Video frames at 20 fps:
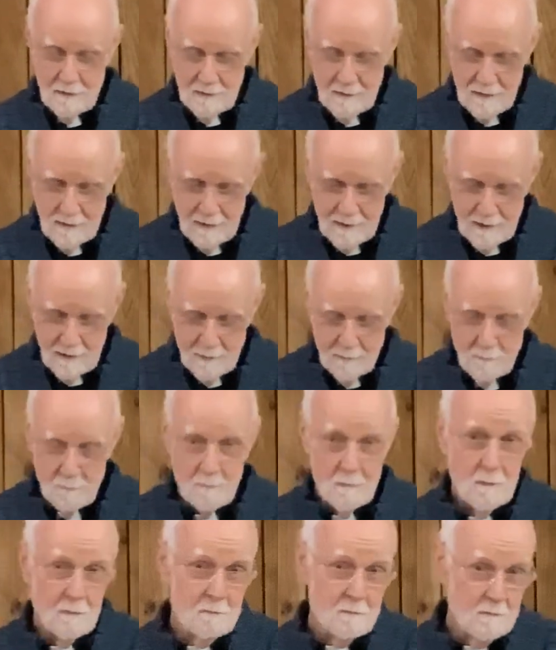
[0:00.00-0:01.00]
the
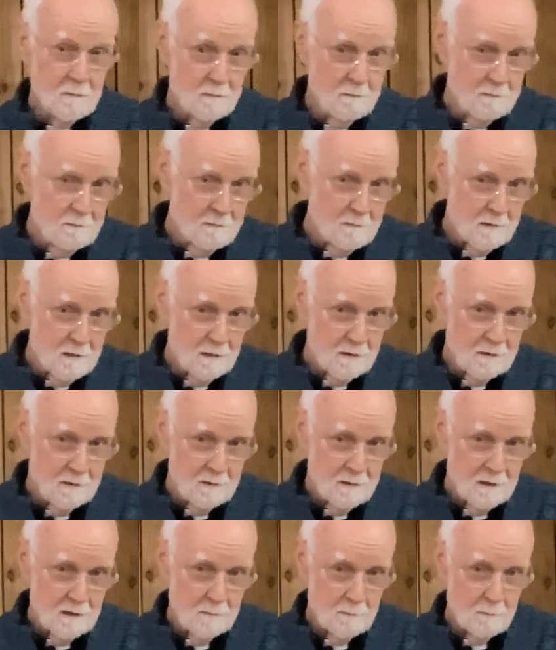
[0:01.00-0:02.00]

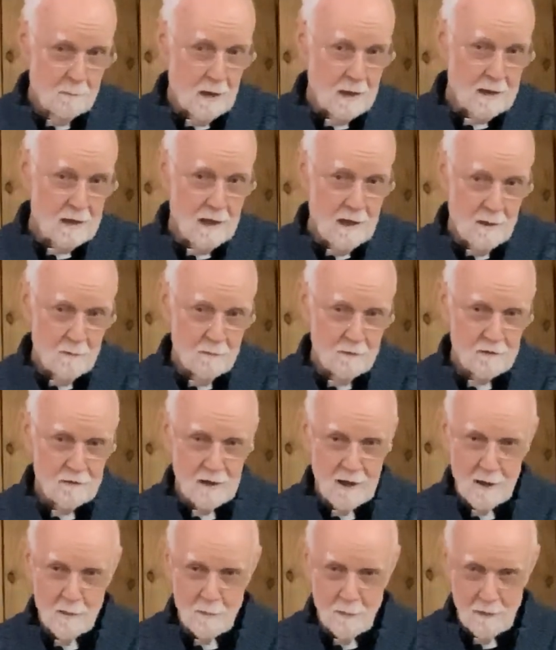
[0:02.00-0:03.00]
Bethlehem
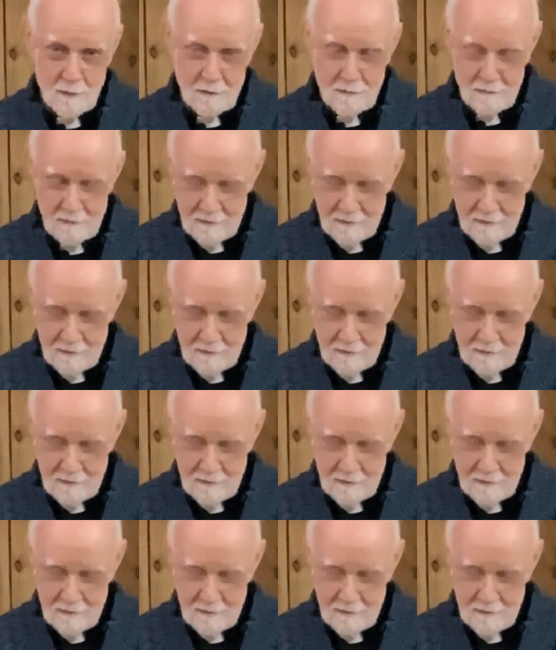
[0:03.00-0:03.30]
stable,